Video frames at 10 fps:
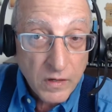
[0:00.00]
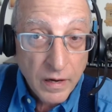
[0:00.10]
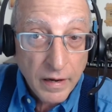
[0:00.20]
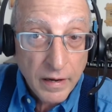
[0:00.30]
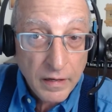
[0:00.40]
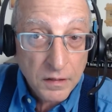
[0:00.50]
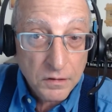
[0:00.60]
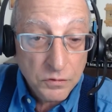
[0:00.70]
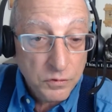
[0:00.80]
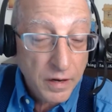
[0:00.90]
and
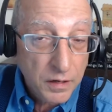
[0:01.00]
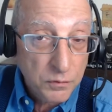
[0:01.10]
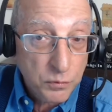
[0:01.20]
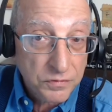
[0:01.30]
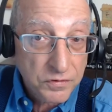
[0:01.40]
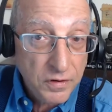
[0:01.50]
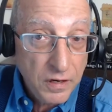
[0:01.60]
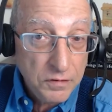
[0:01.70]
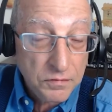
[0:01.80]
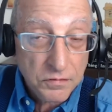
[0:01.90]
you get
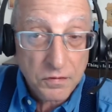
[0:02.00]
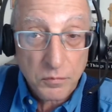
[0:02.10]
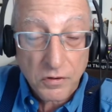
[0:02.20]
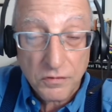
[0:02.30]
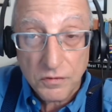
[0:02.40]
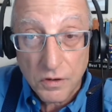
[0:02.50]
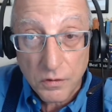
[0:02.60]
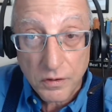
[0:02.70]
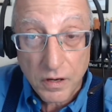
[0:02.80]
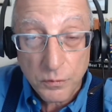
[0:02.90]
receipts. Sometimes you
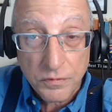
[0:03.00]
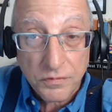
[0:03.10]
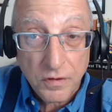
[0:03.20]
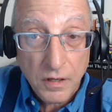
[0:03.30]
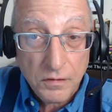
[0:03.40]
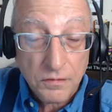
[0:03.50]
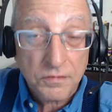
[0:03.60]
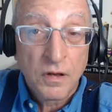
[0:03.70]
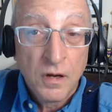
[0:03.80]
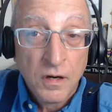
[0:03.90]
don't get receipts.
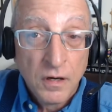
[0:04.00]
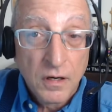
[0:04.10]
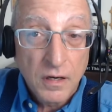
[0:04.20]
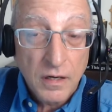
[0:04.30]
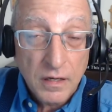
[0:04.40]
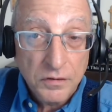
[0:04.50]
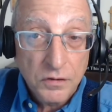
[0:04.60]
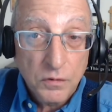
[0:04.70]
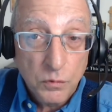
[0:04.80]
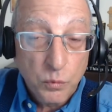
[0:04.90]

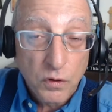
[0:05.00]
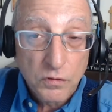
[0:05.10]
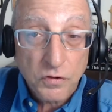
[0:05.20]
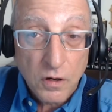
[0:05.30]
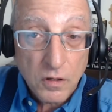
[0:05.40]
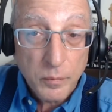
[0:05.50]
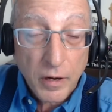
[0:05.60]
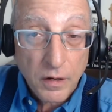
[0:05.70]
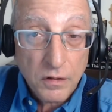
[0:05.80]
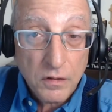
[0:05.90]
We'll talk
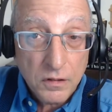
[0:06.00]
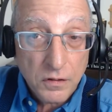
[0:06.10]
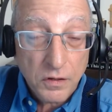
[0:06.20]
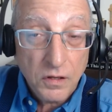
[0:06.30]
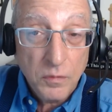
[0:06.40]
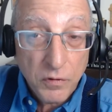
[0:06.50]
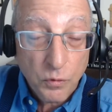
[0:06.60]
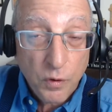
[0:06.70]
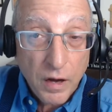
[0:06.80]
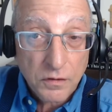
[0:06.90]
about keeping
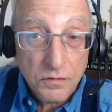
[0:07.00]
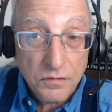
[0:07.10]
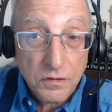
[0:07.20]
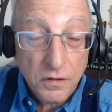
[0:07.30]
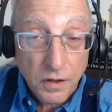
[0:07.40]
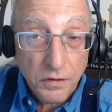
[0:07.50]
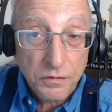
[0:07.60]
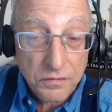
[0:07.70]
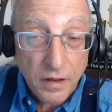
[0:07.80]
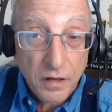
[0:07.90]
records in another
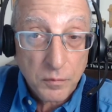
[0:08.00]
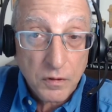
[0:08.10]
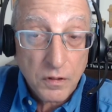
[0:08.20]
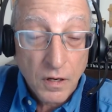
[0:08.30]
segment,